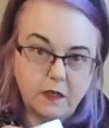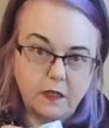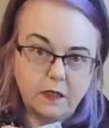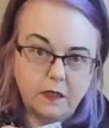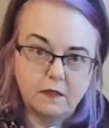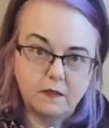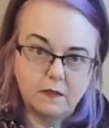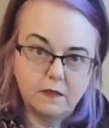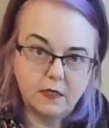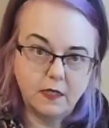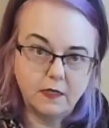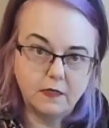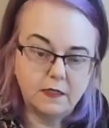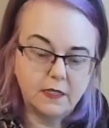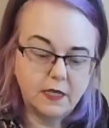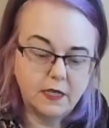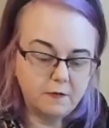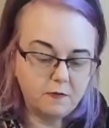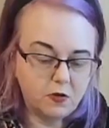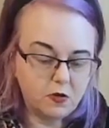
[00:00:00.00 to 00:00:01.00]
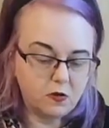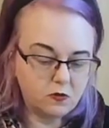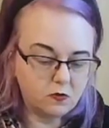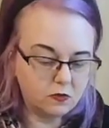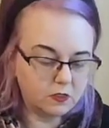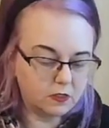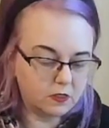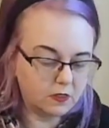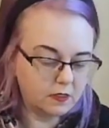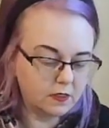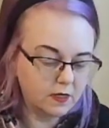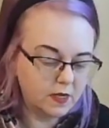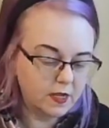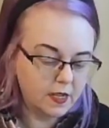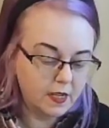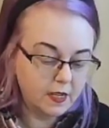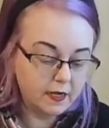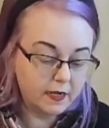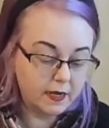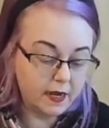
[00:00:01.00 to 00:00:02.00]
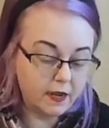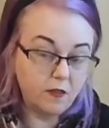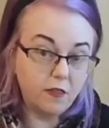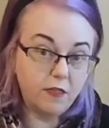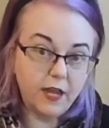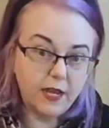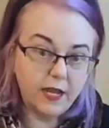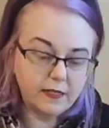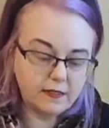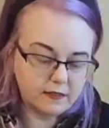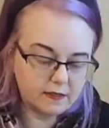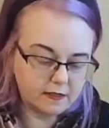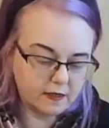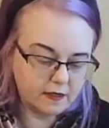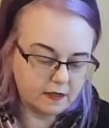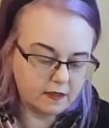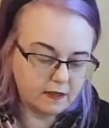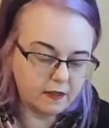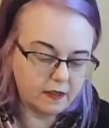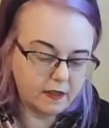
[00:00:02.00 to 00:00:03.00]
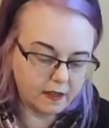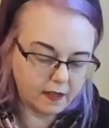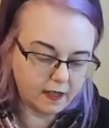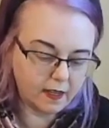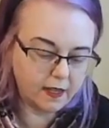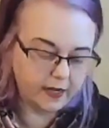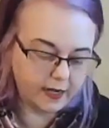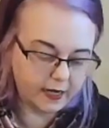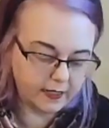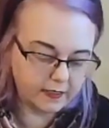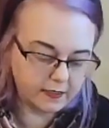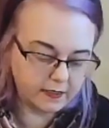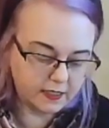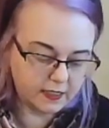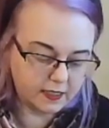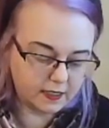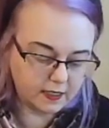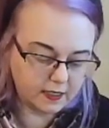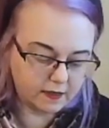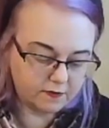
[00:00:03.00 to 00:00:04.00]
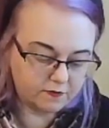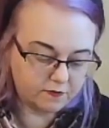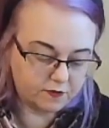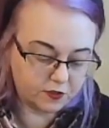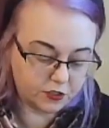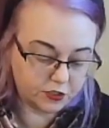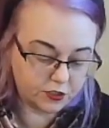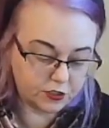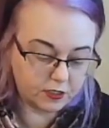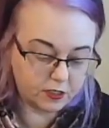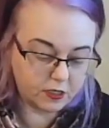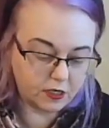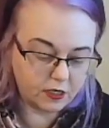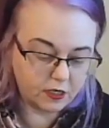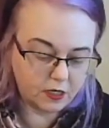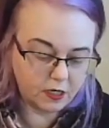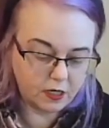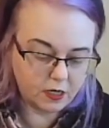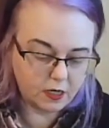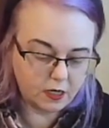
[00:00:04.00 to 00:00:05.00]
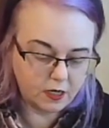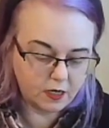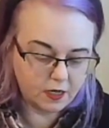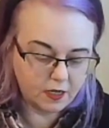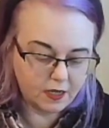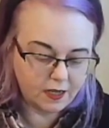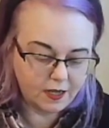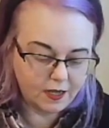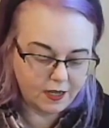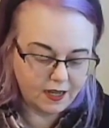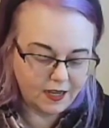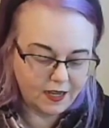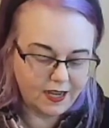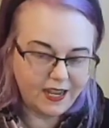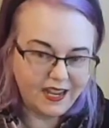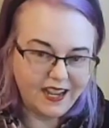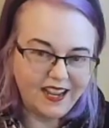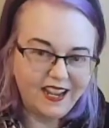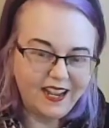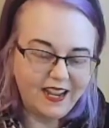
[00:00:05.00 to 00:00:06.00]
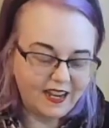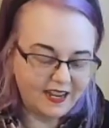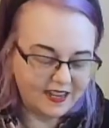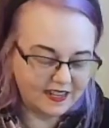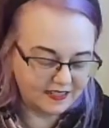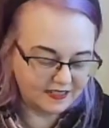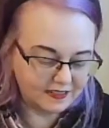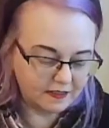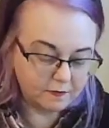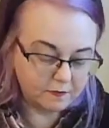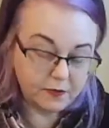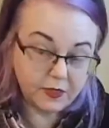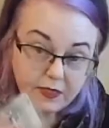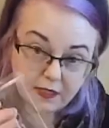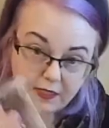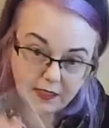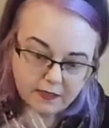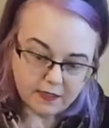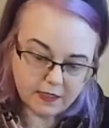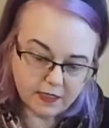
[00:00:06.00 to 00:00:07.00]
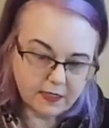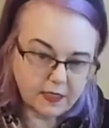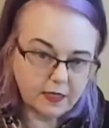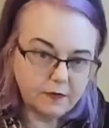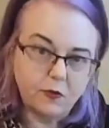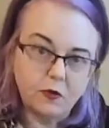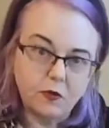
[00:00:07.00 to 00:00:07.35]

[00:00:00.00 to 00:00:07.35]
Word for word: Cassette tape holder. Now that's an antique for sure. And, but the cassette tape